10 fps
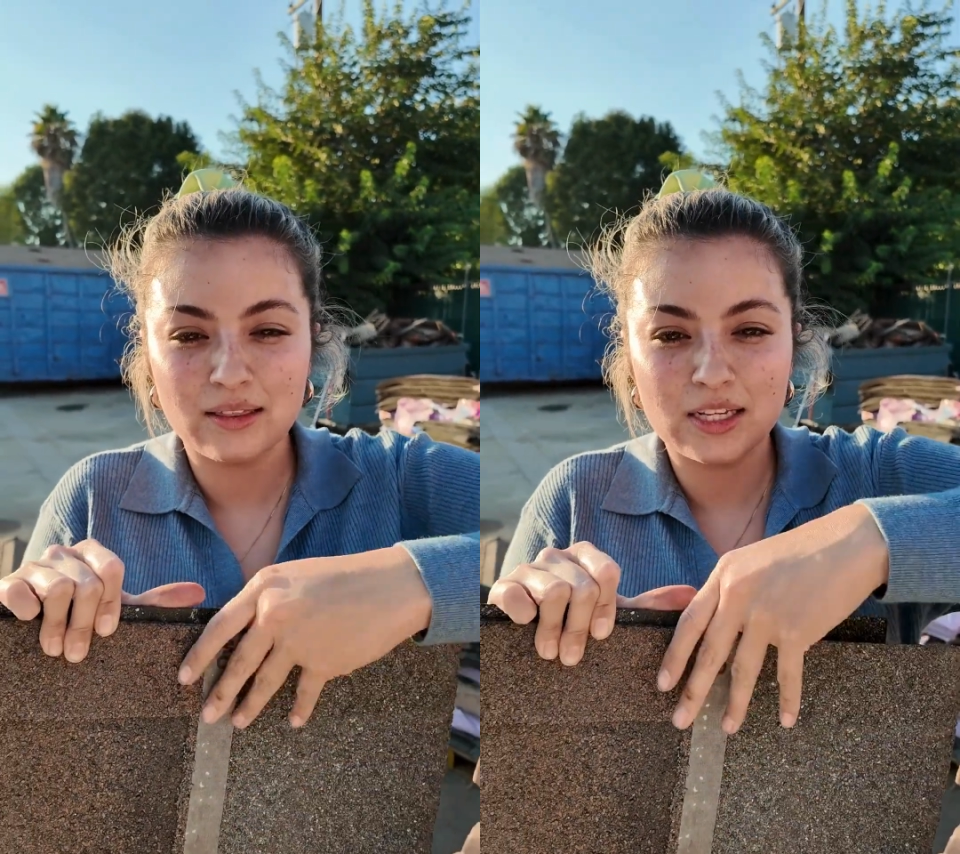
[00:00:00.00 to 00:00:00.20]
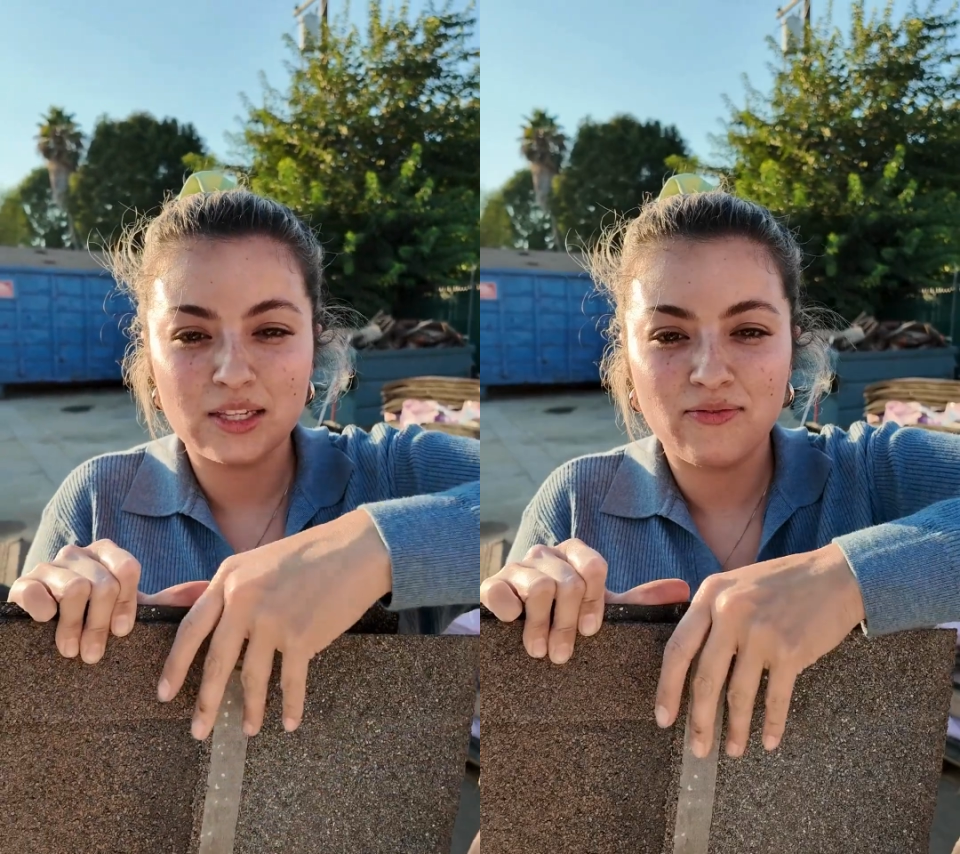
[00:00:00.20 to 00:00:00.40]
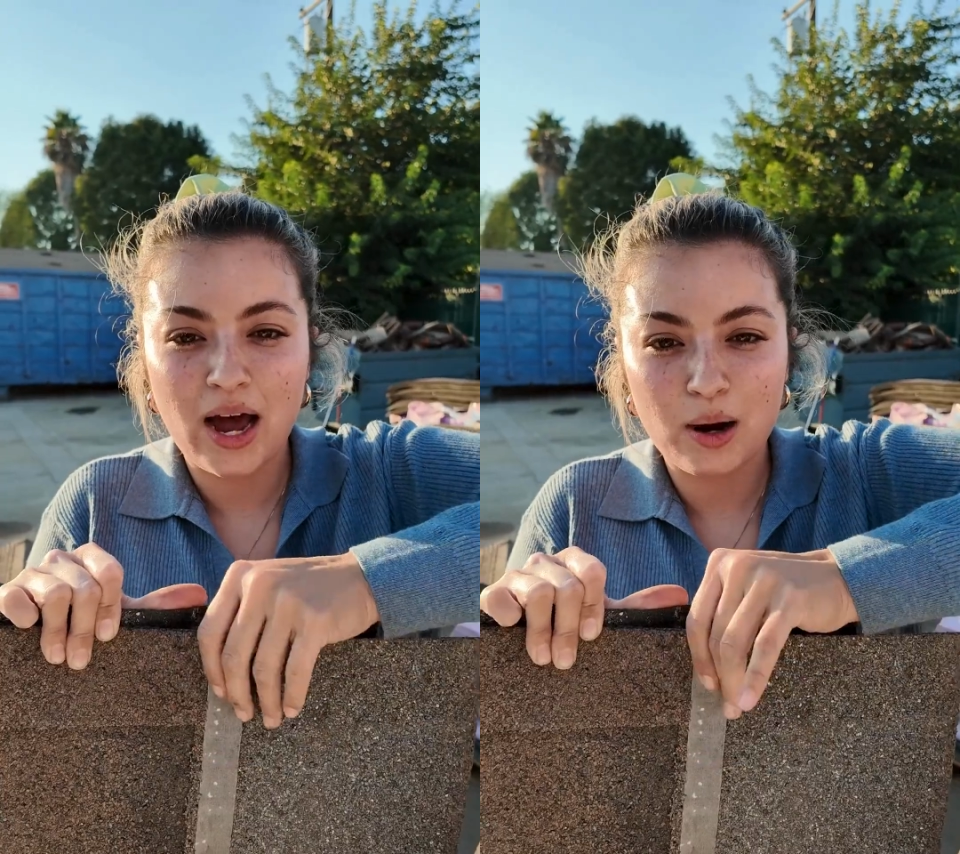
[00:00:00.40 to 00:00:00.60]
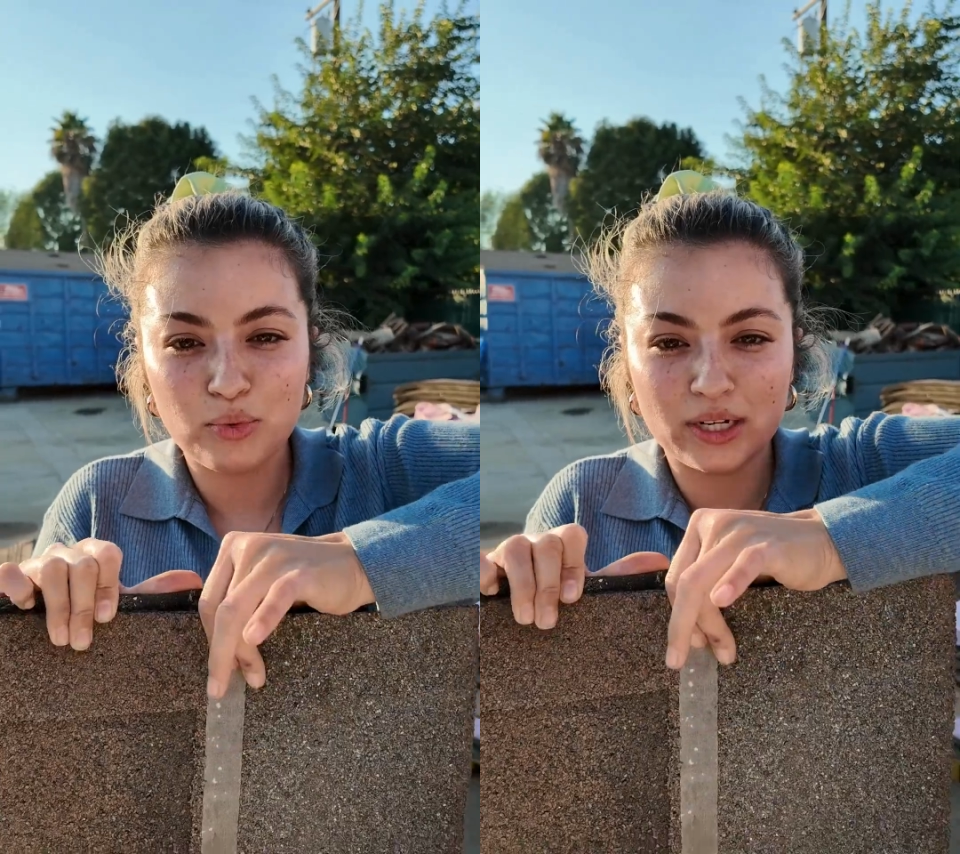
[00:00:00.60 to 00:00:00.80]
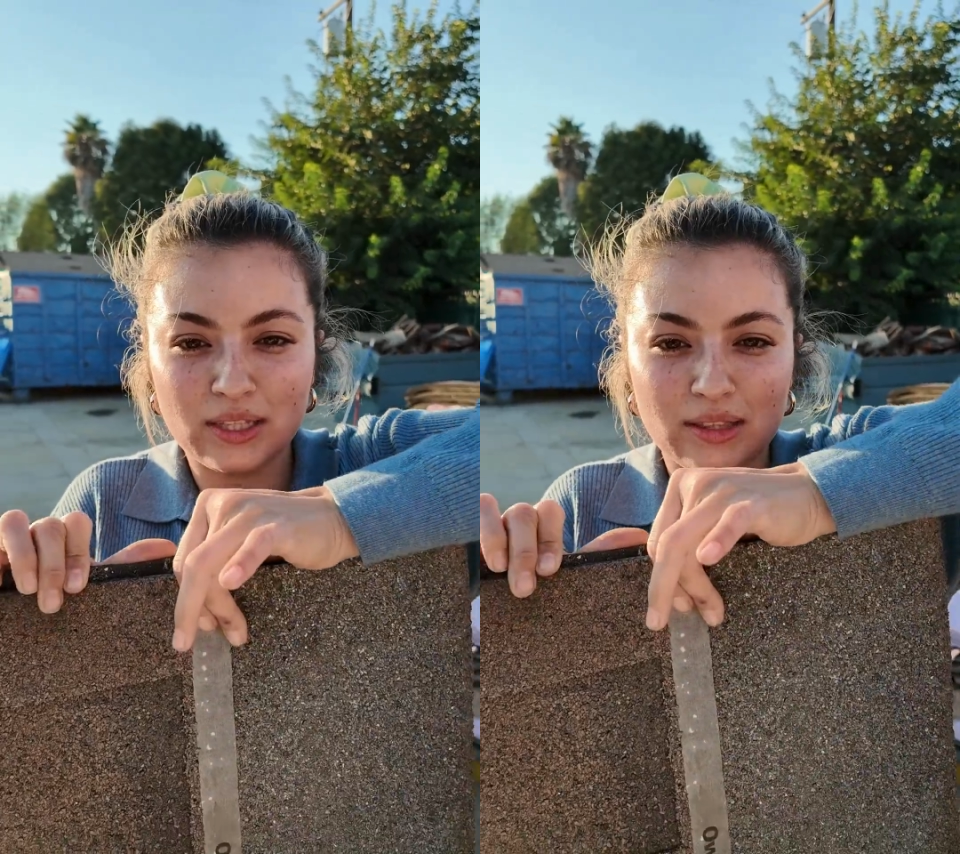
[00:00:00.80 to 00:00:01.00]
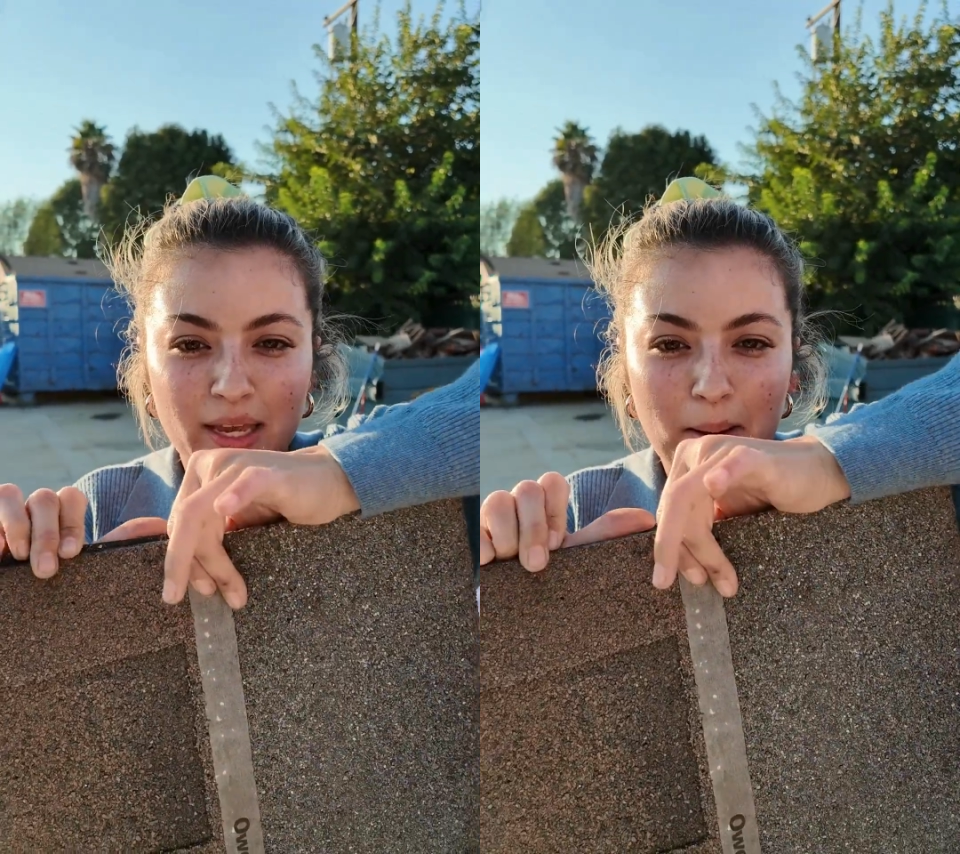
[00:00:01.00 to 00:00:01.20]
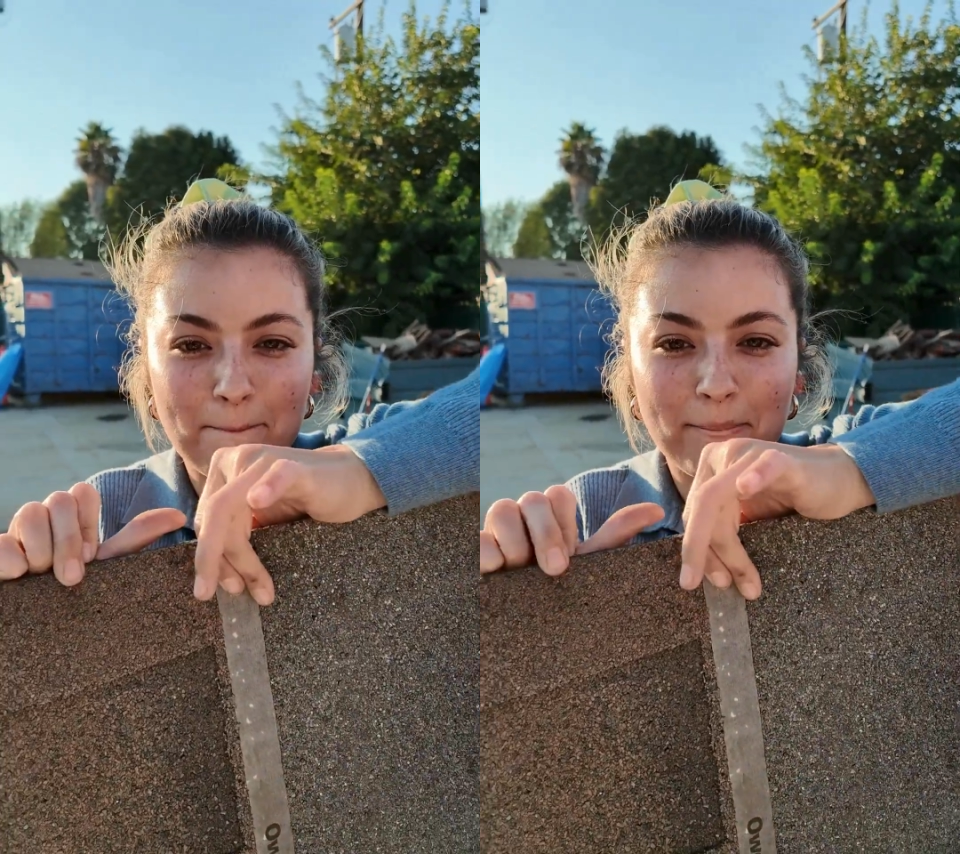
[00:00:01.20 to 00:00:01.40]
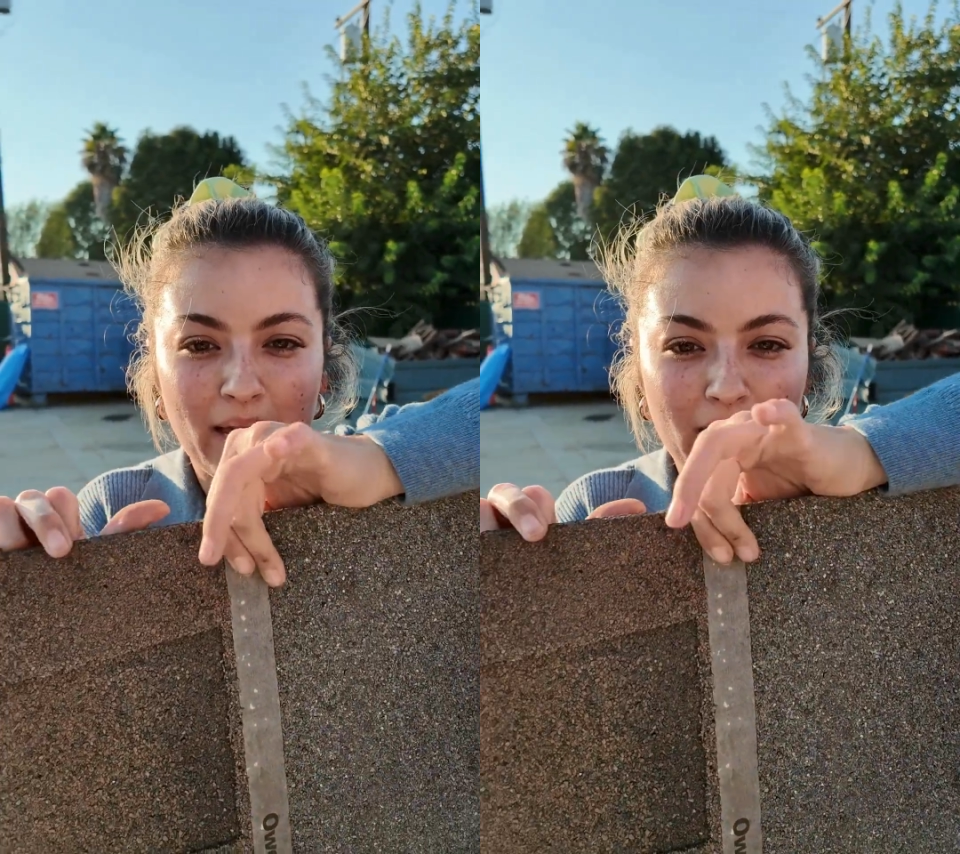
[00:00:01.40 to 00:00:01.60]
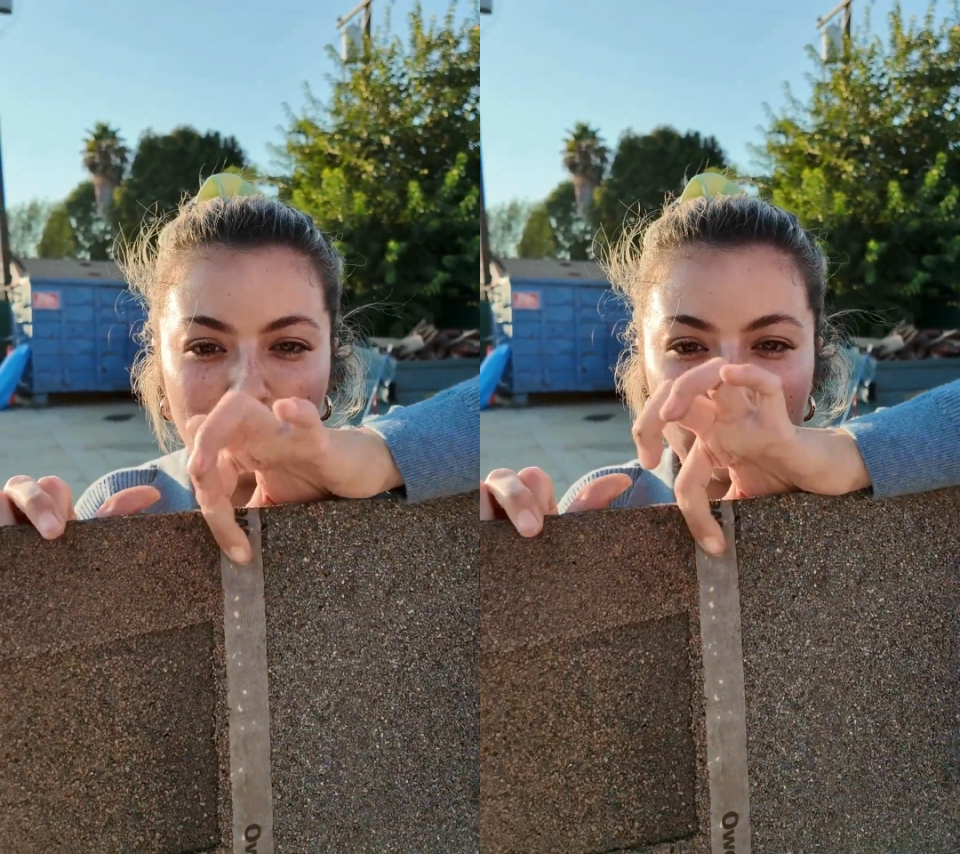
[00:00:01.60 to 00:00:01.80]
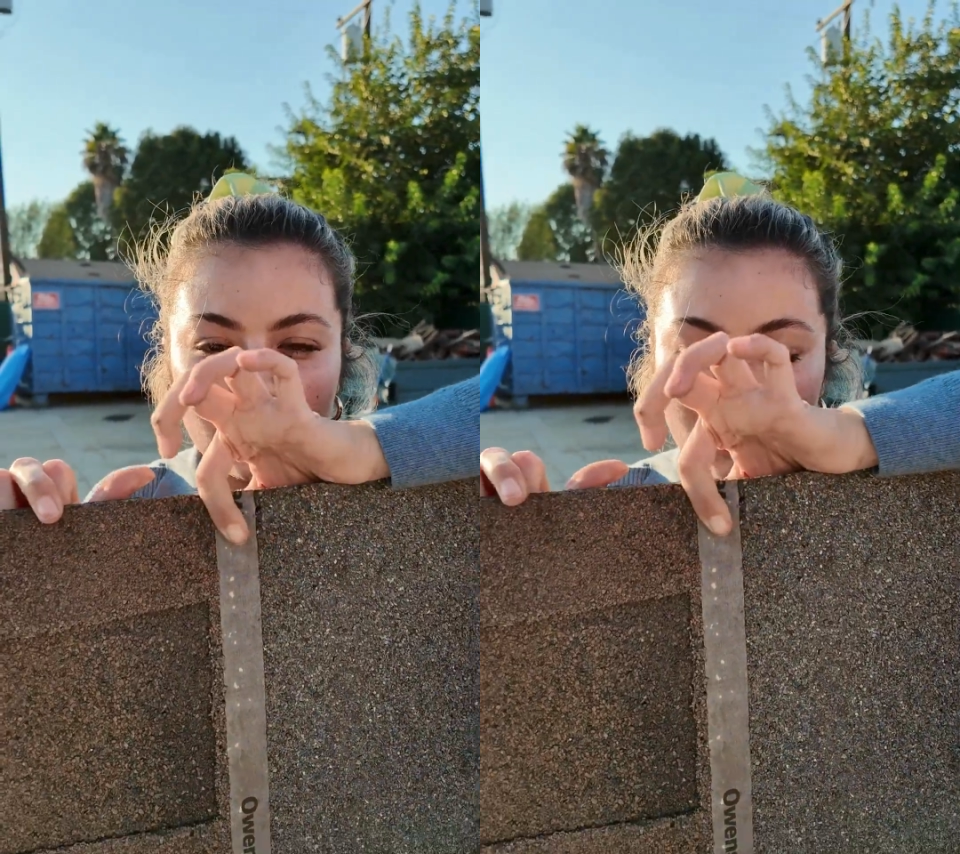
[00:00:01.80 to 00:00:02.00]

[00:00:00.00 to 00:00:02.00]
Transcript: this fabric that they embed